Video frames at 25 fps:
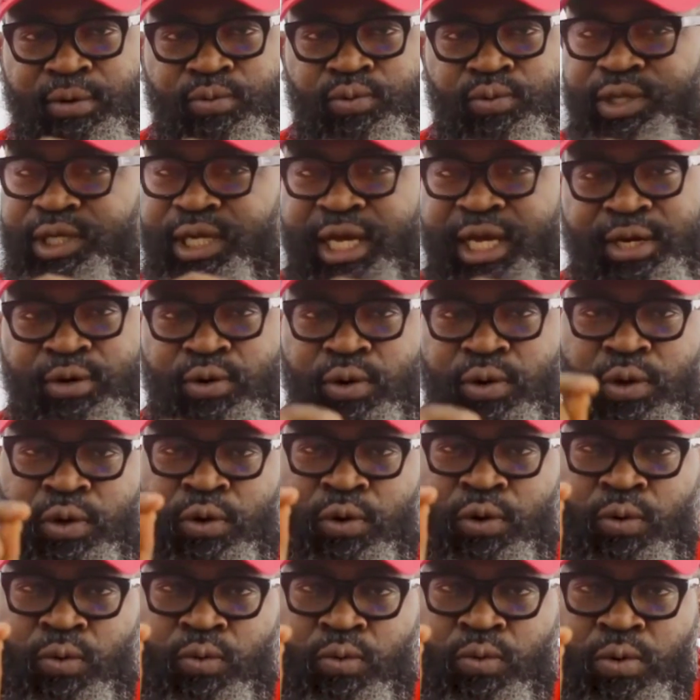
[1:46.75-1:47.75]
And we said,
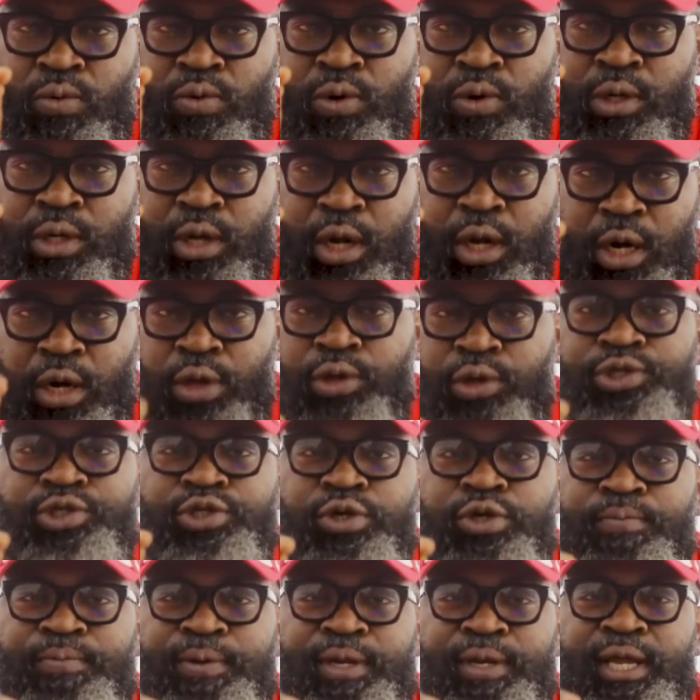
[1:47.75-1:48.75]
we will
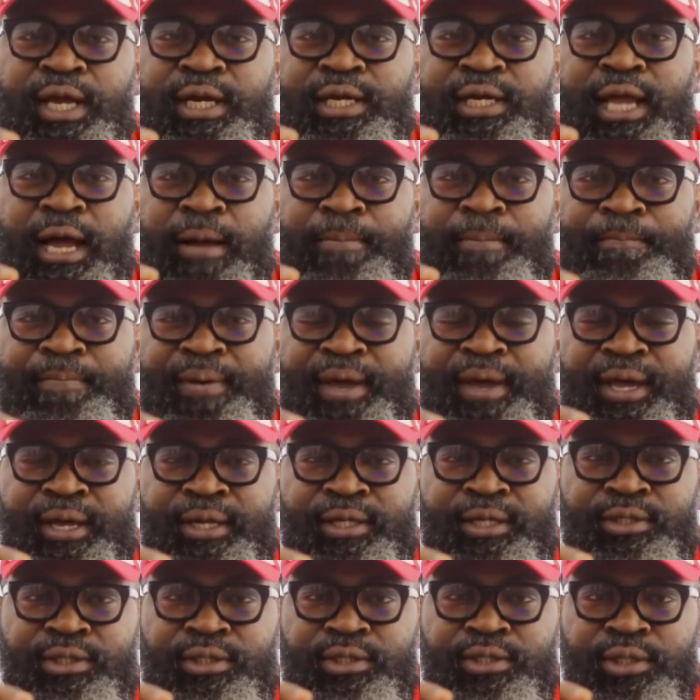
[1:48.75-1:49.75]
close the obedient
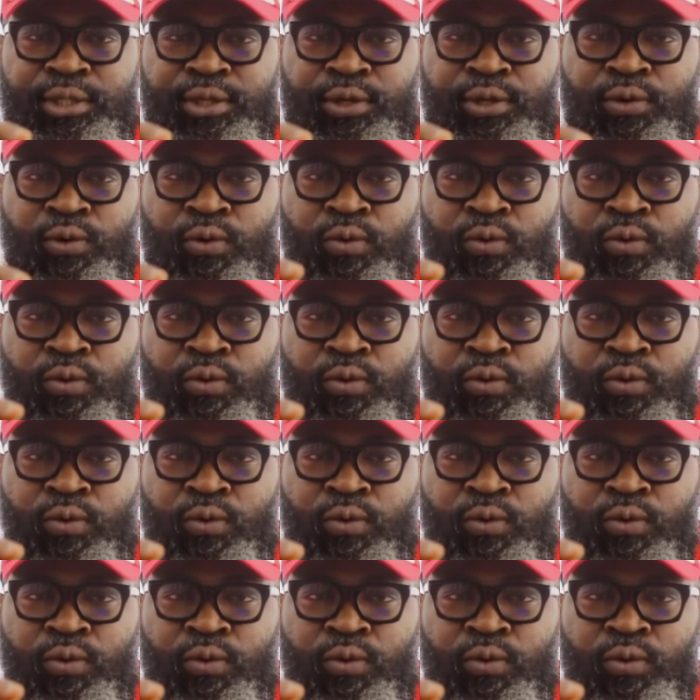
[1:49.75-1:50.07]
campaigns